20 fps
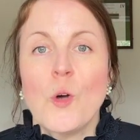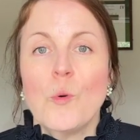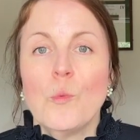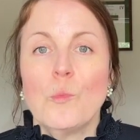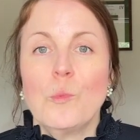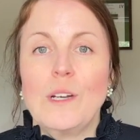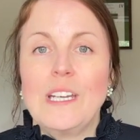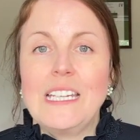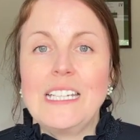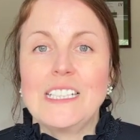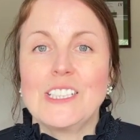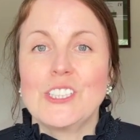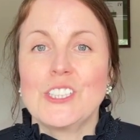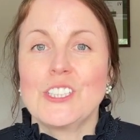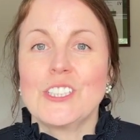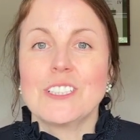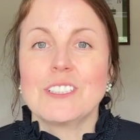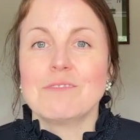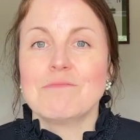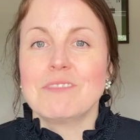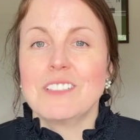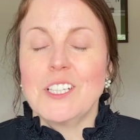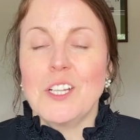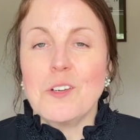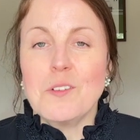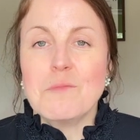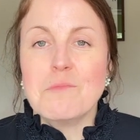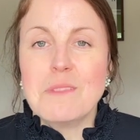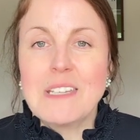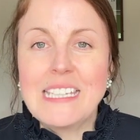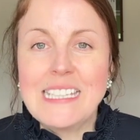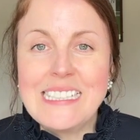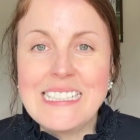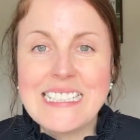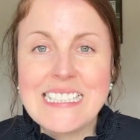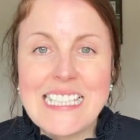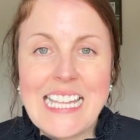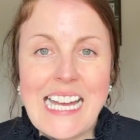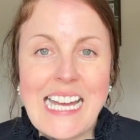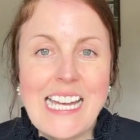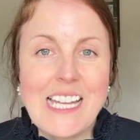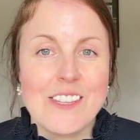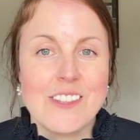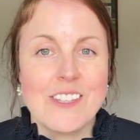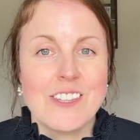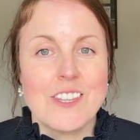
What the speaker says: which, means that